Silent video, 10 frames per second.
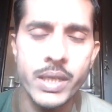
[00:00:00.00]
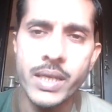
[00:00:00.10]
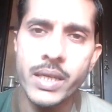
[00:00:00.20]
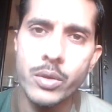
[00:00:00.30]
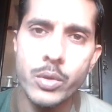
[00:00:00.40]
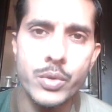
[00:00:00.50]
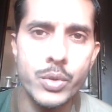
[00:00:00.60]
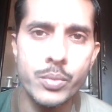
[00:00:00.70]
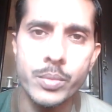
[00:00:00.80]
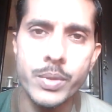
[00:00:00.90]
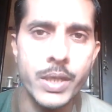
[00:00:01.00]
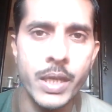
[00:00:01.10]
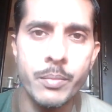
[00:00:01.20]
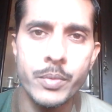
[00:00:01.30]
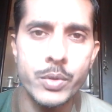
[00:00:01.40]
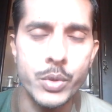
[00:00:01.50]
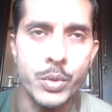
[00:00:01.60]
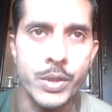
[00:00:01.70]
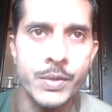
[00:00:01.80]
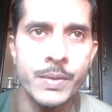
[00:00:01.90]
they can also be helped
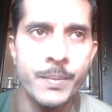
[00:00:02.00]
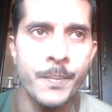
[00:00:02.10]
through this.